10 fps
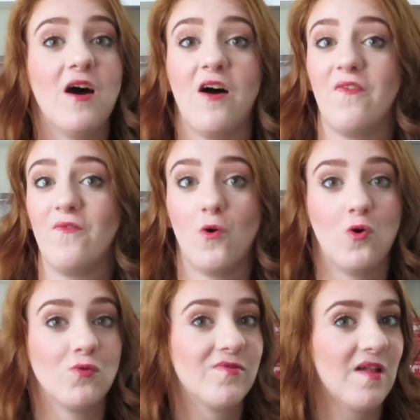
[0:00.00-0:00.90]
a
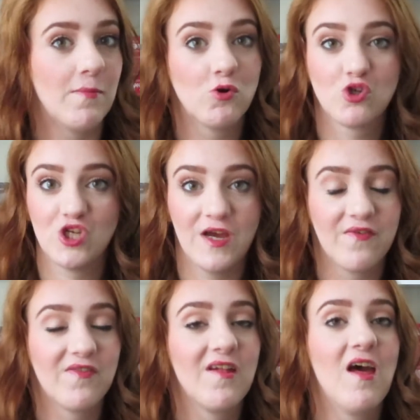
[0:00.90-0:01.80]
full double
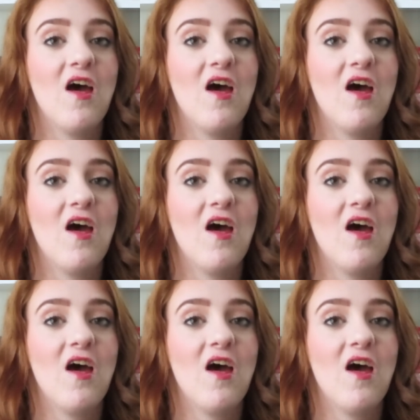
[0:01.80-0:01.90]
shift